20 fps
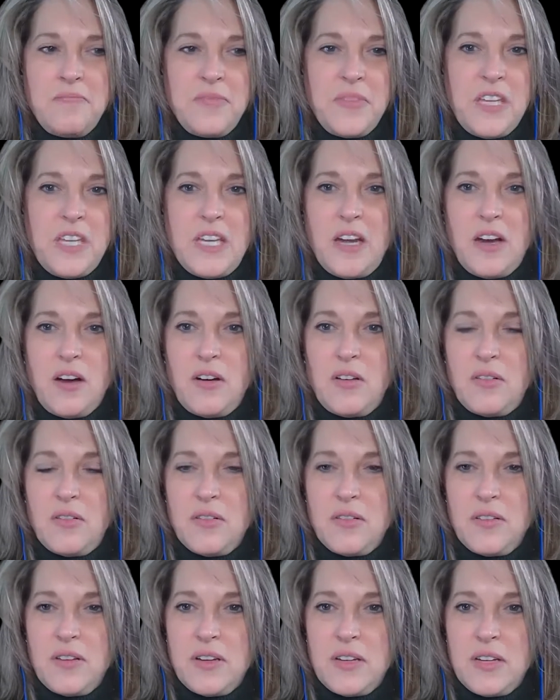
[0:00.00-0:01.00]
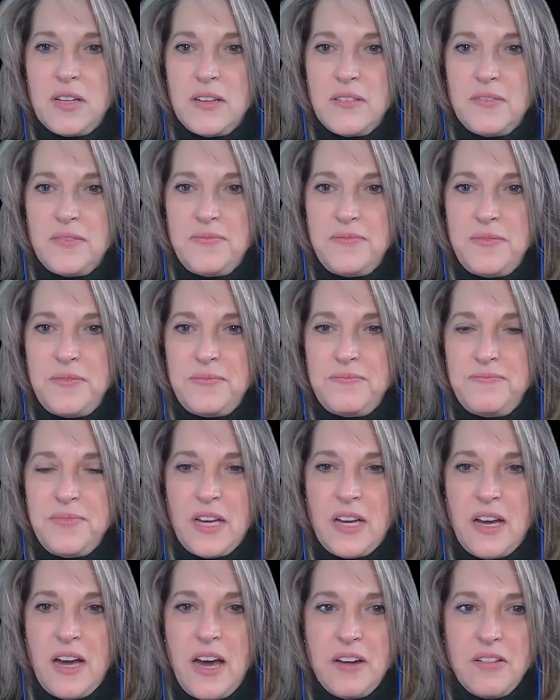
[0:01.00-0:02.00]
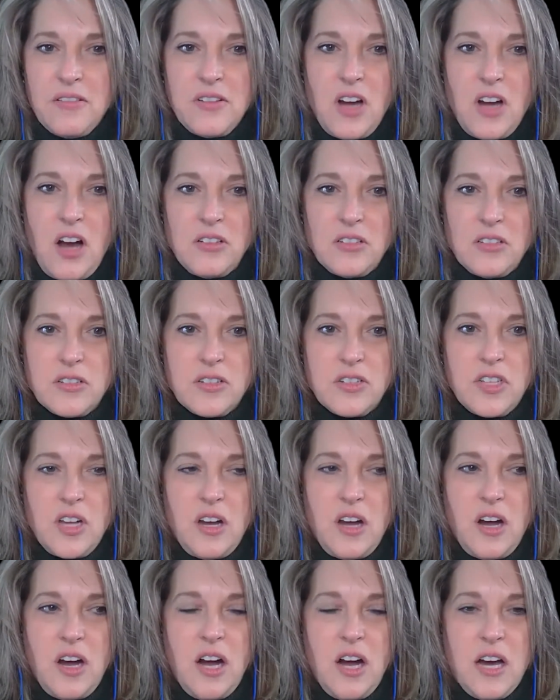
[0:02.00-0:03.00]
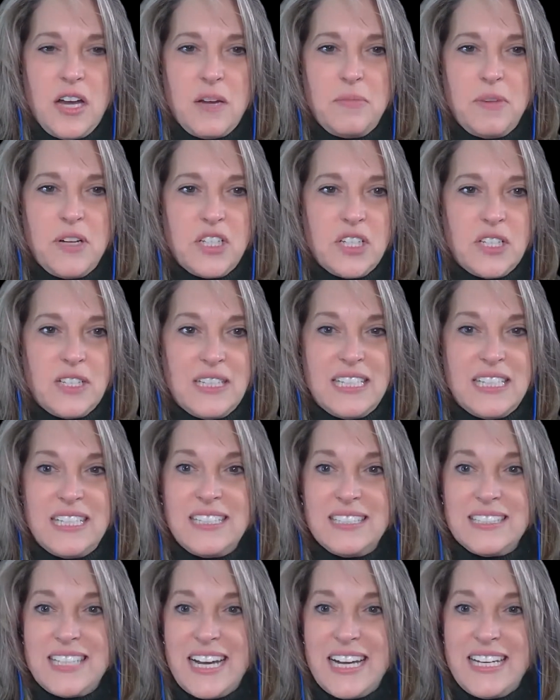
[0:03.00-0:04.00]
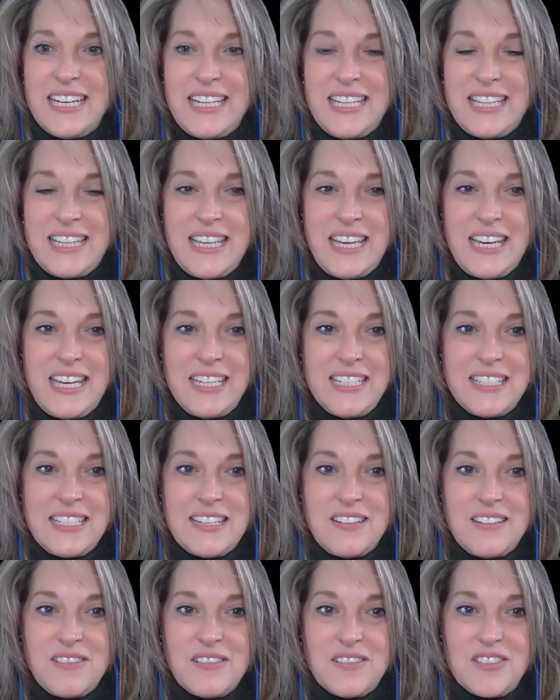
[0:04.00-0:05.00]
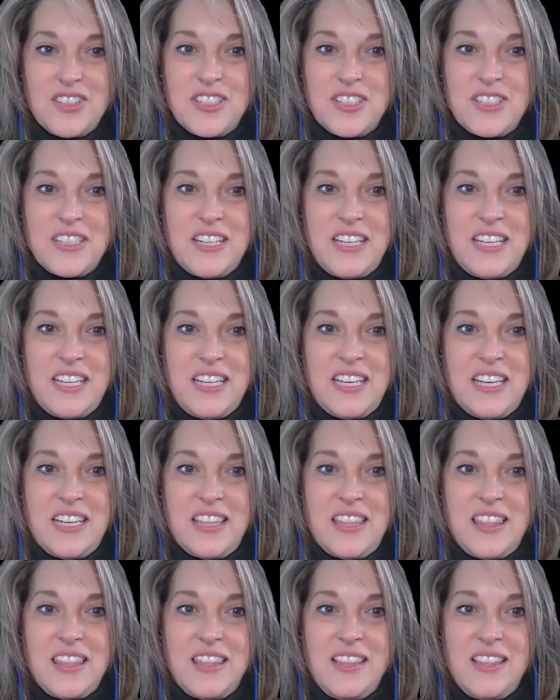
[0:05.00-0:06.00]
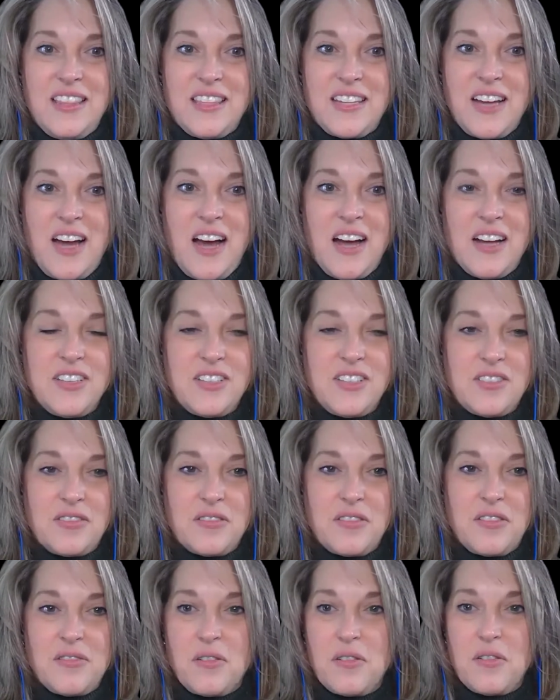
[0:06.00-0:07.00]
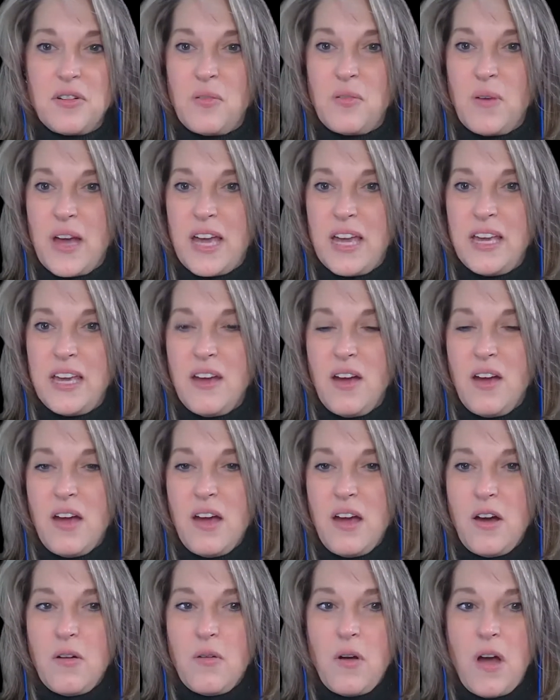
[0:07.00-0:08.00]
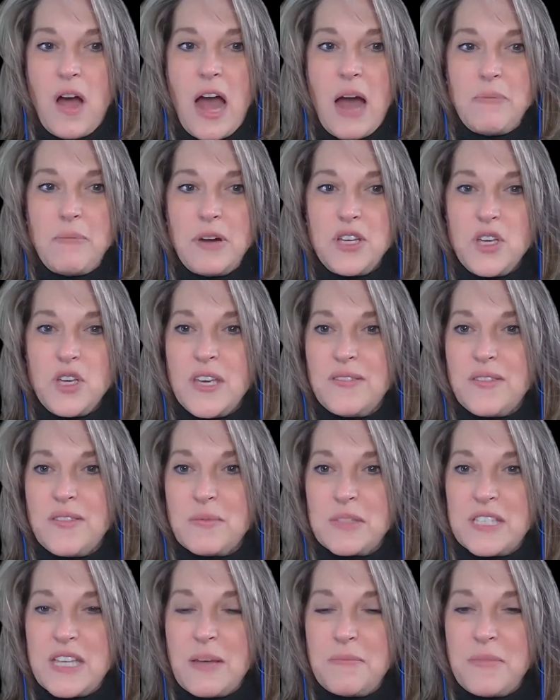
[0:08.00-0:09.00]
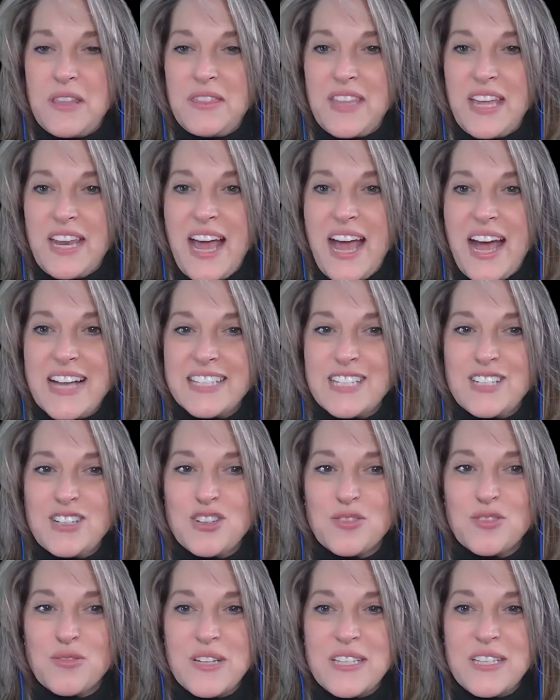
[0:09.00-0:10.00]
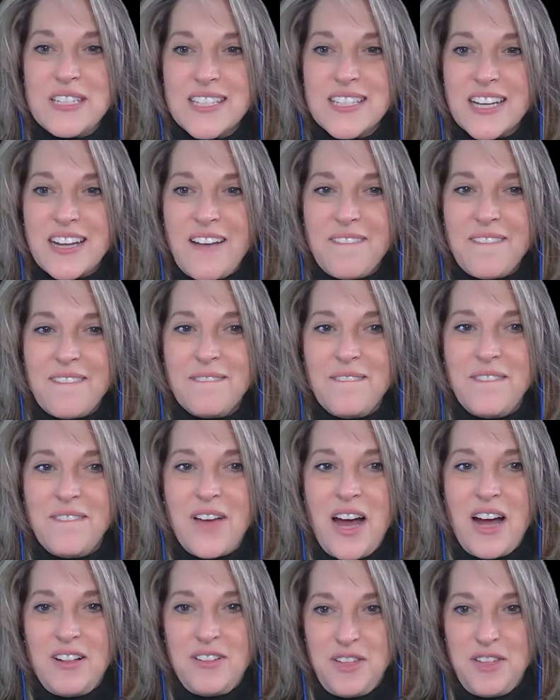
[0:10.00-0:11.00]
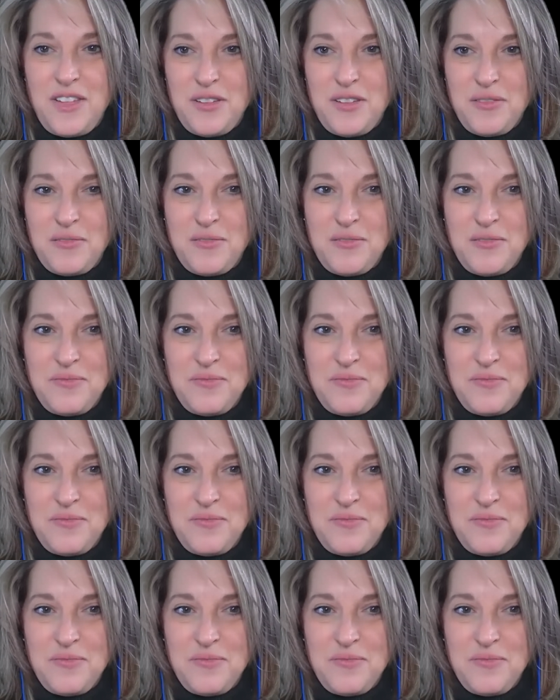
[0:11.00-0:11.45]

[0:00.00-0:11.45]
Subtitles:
$100 on a bunch of little tiny things that are just going to get tossed or thrown away? How about you give them something that has intrinsic value?